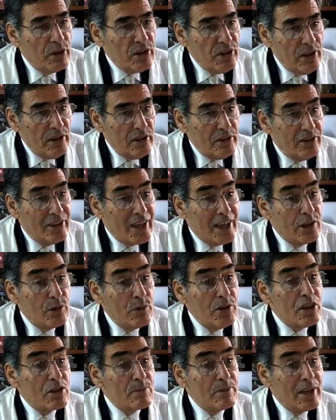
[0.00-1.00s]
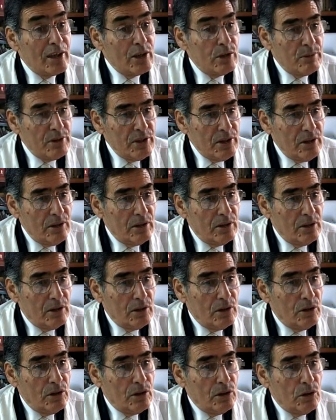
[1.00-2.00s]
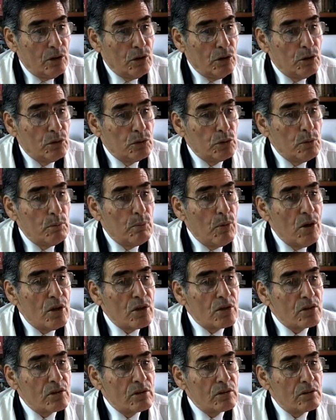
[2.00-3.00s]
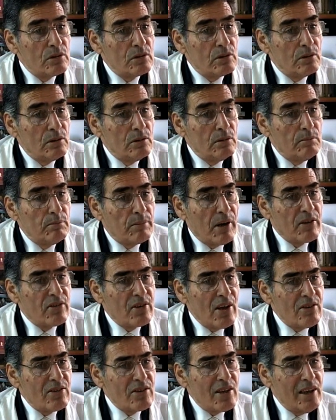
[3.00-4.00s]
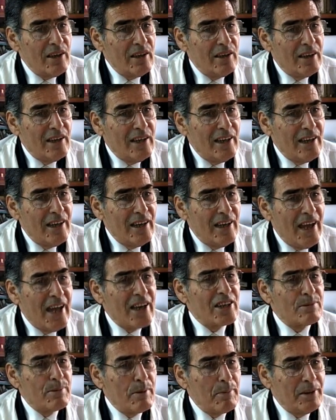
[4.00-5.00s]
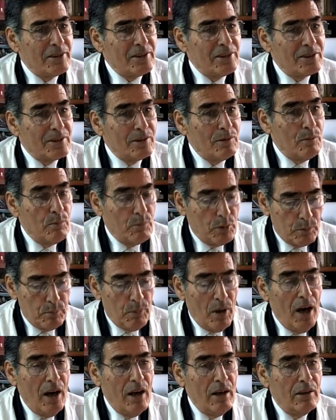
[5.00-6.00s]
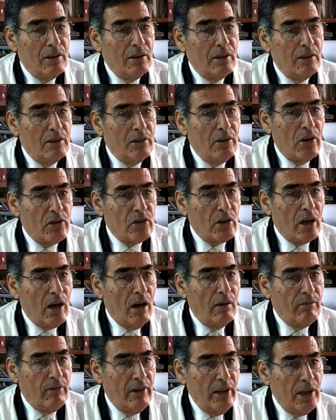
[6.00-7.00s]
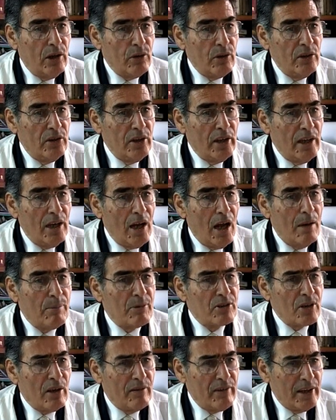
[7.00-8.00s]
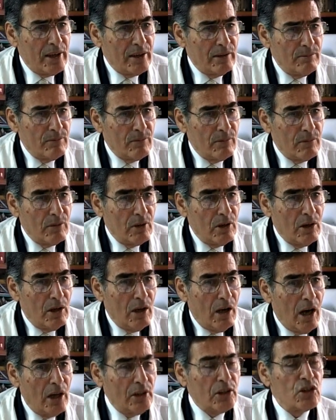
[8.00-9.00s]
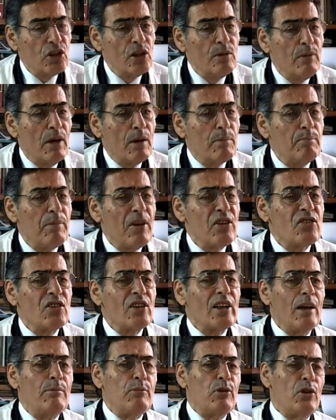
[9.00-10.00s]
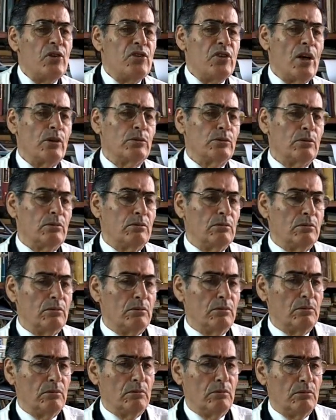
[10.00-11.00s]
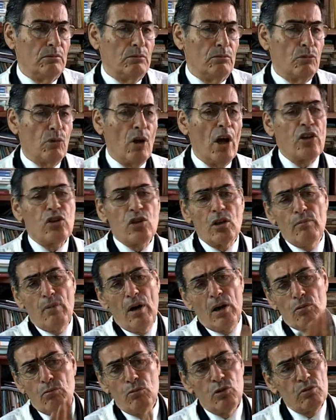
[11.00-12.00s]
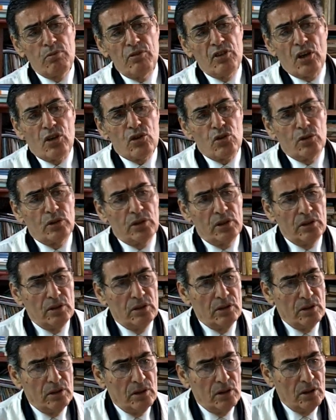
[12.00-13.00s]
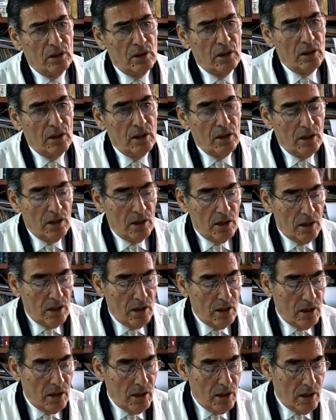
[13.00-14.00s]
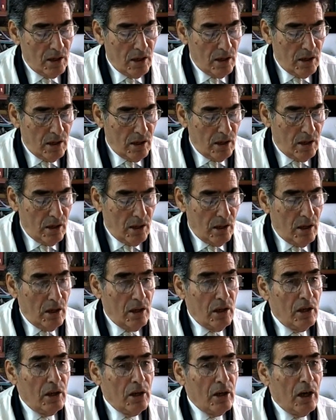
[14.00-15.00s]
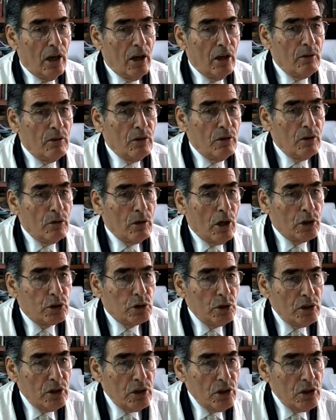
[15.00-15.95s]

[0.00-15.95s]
My ex-colleagues and my friends and the Dean of the Department of the Biological, Chemical and Pharmacological Studies, Dr. Petrit Kokolari, invited me to collaborate in order to produce the antigen in humans.